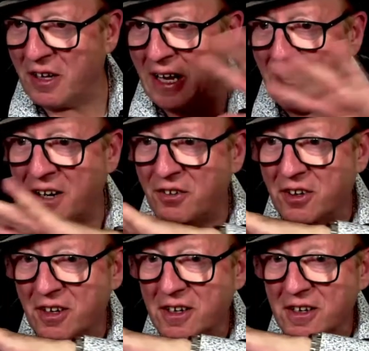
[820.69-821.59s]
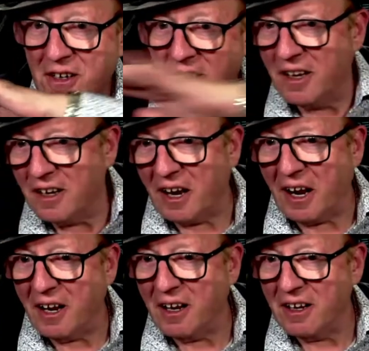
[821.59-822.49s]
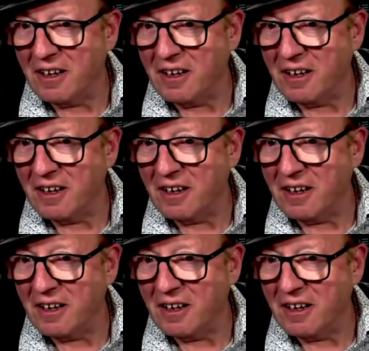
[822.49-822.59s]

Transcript: And like that.